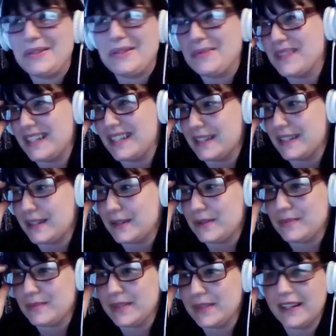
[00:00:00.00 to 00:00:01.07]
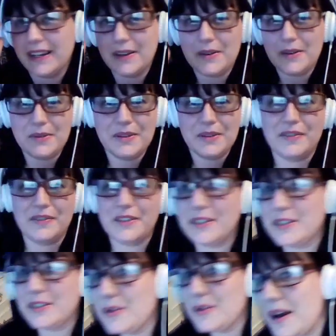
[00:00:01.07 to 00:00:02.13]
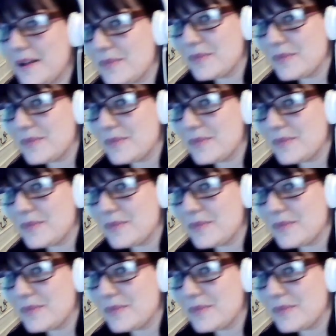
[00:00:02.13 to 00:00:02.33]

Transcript: an optician who'll be like, "Oh, you've got two